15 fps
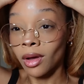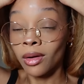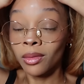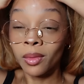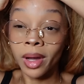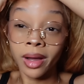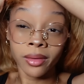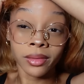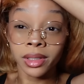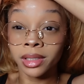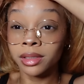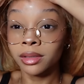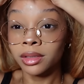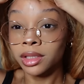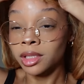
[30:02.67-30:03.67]
Oh wow,
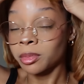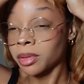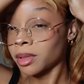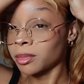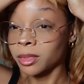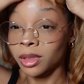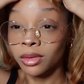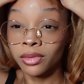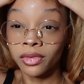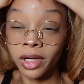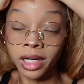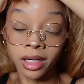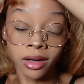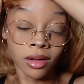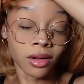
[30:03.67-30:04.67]
and she put up no
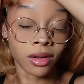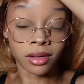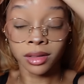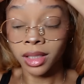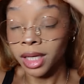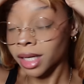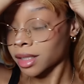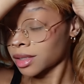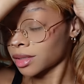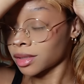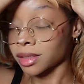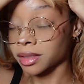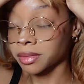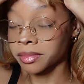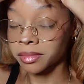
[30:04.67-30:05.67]
fight at all,
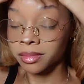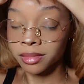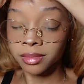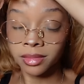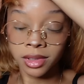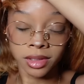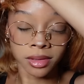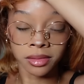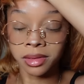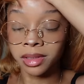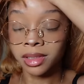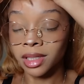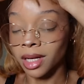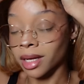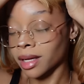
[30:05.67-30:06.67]
actually. So
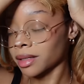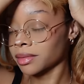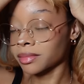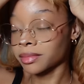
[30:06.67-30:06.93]
there's that.